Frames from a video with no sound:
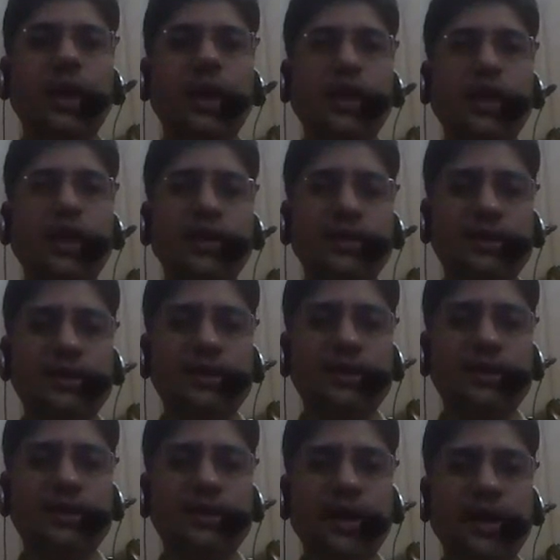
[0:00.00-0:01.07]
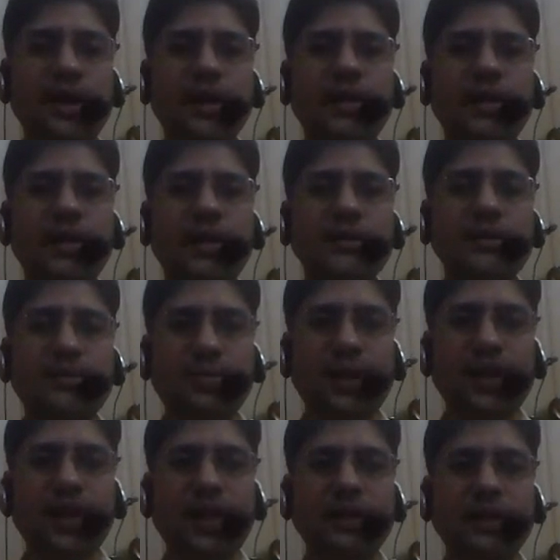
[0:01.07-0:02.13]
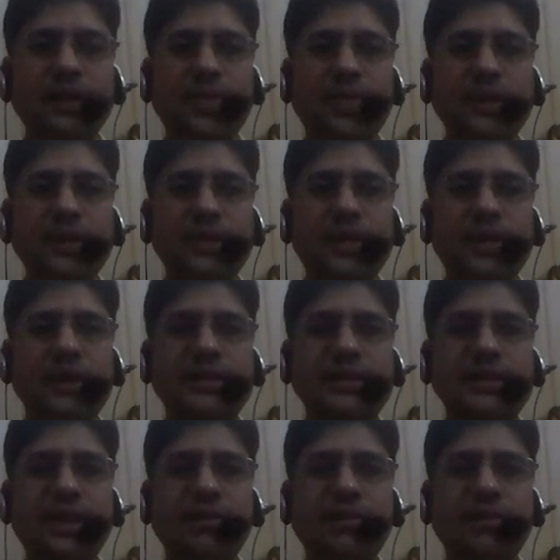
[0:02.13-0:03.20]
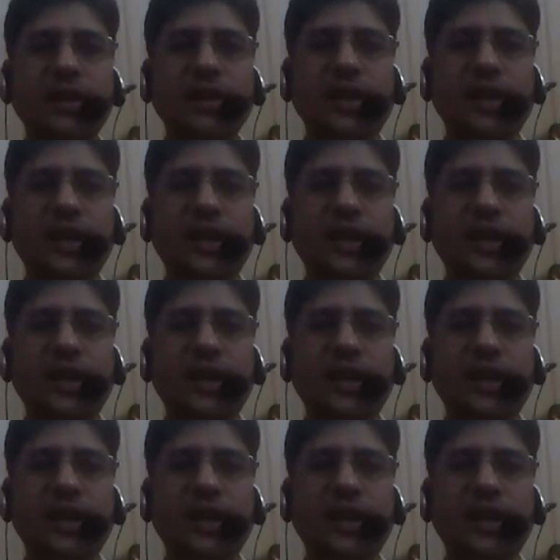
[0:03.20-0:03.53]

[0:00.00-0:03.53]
Their starting address, that is base address, is given,